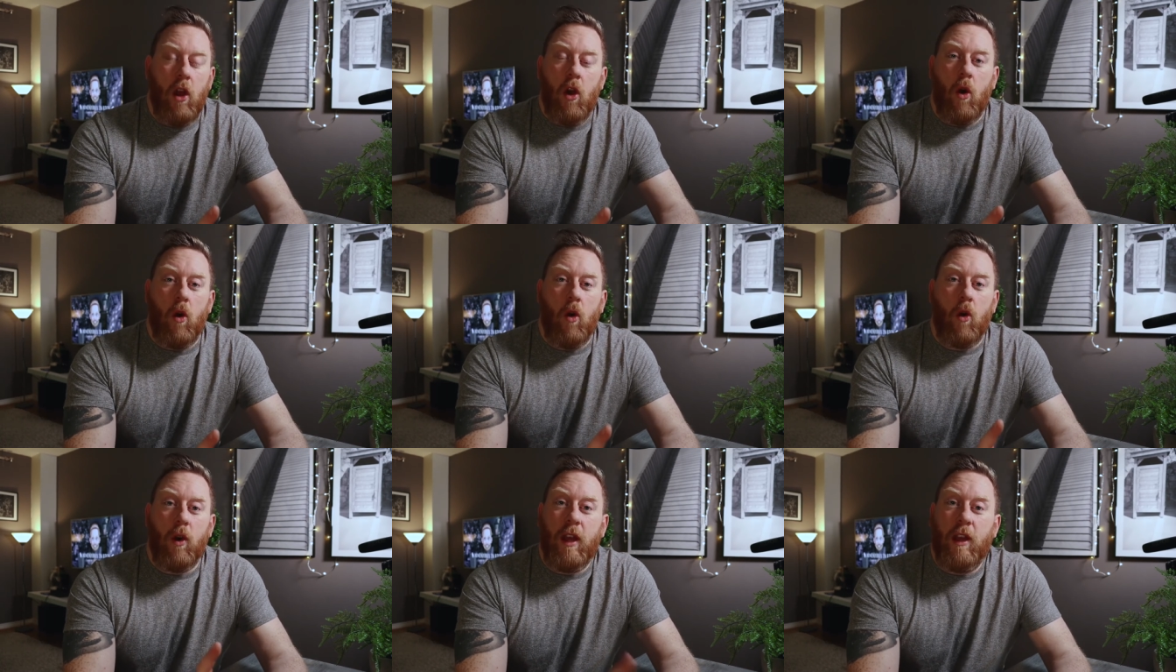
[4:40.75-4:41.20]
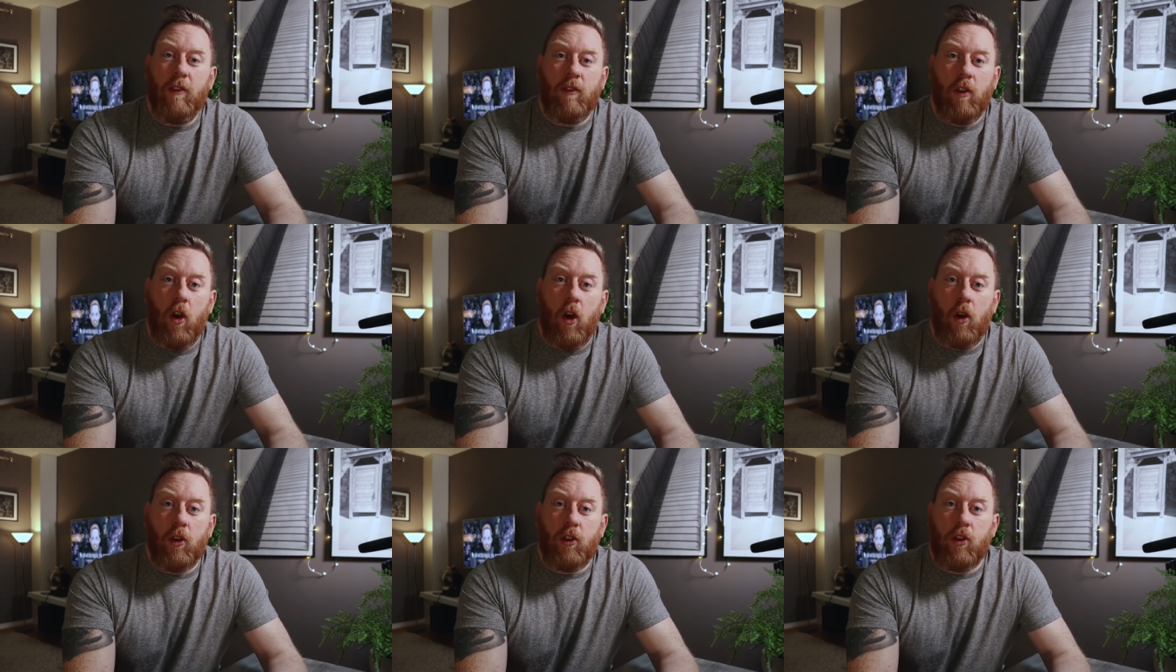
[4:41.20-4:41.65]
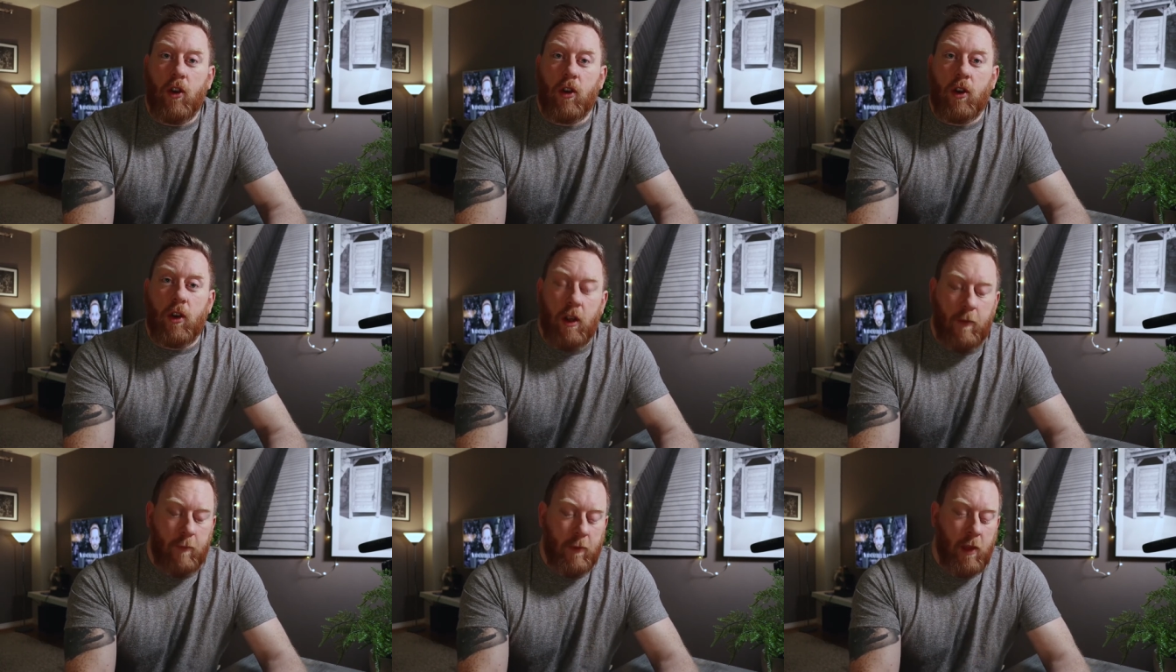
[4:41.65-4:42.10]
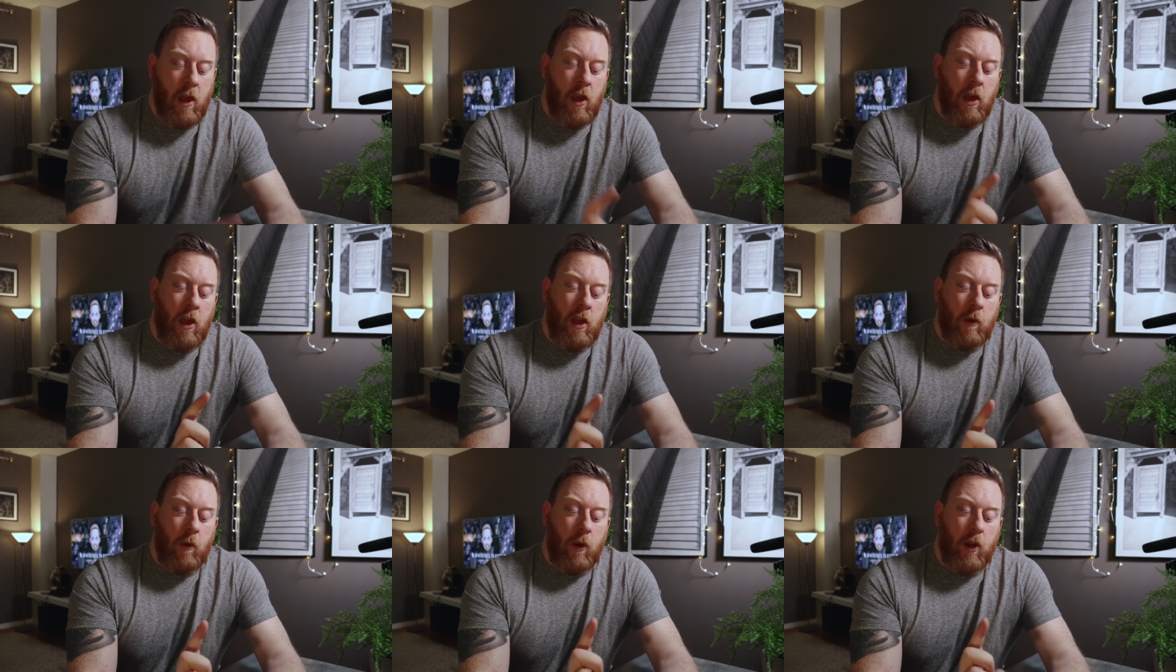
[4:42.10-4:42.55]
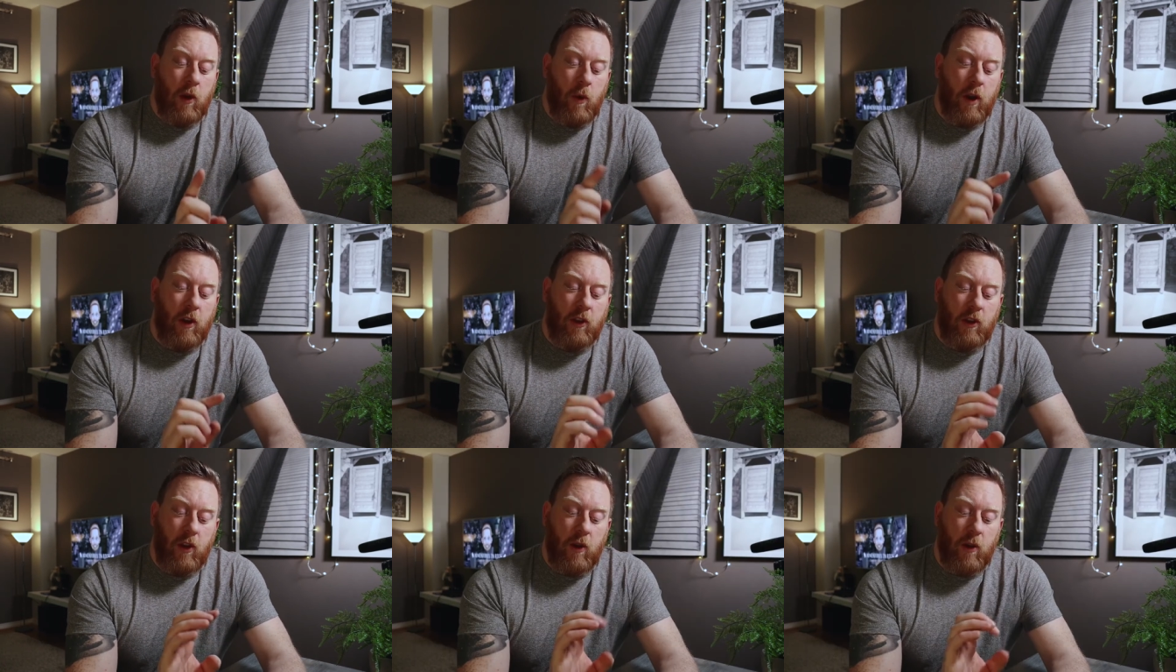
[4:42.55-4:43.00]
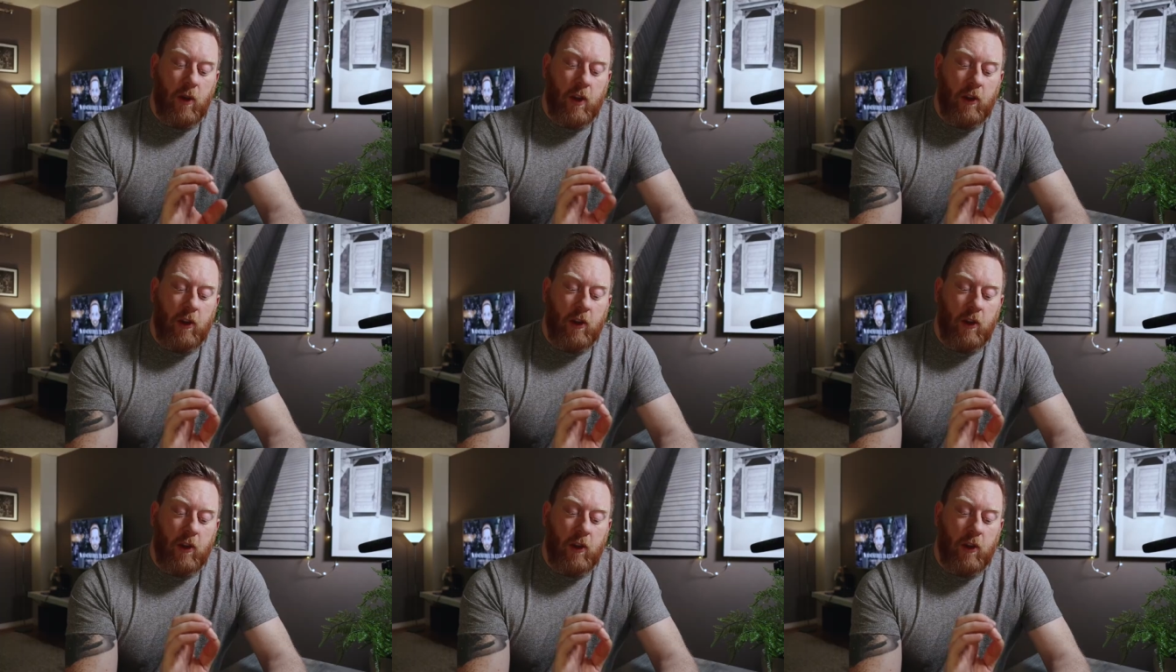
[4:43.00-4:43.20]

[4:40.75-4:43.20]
or even hot chocolate, what you want to do